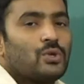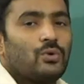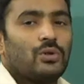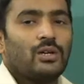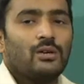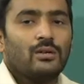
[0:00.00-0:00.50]

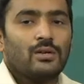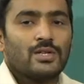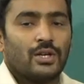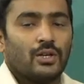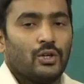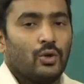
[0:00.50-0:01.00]
through the
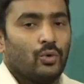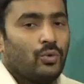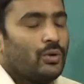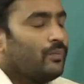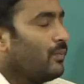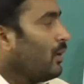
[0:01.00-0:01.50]

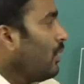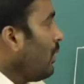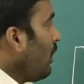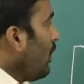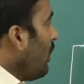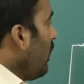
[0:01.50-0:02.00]
circuit.
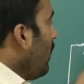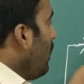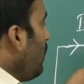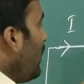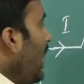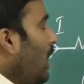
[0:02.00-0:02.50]

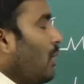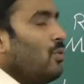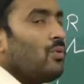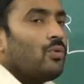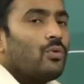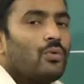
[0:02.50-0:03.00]

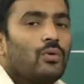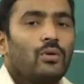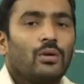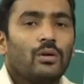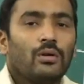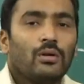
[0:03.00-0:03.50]
Now,
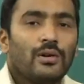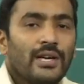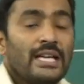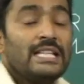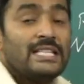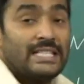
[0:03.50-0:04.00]

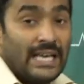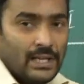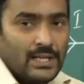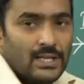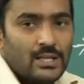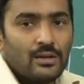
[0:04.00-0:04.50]
in
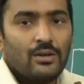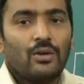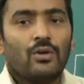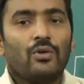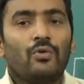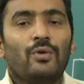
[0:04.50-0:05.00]
cells,
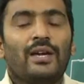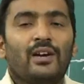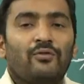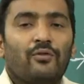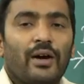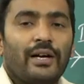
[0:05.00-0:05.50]
we
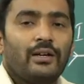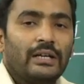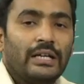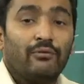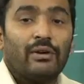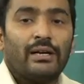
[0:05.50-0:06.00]
can find
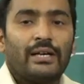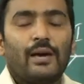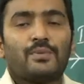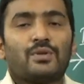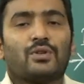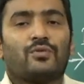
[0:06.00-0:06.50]
different
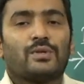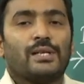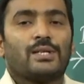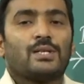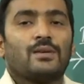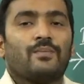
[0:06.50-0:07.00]
types of
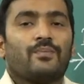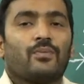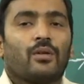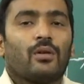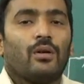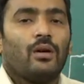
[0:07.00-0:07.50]
cells.
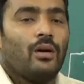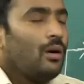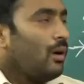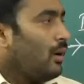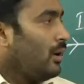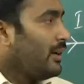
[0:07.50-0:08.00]

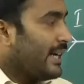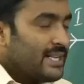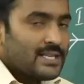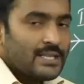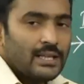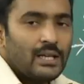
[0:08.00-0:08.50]
A
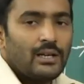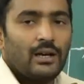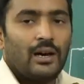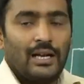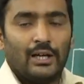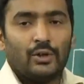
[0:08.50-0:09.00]
dry cell,
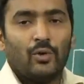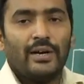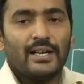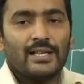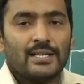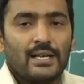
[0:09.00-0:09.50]

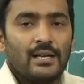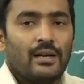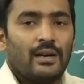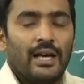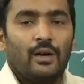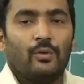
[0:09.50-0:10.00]
electrolytic cell,
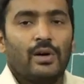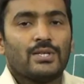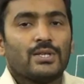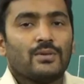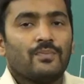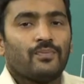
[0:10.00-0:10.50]

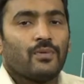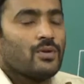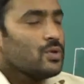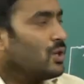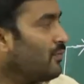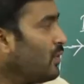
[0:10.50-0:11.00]
likewise.
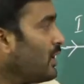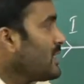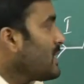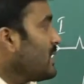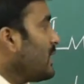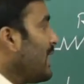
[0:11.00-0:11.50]
So if you
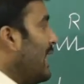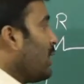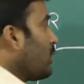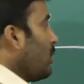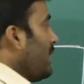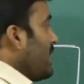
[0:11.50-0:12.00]
consider an
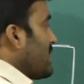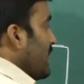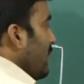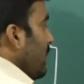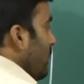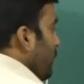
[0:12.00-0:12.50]
electrolytic cell,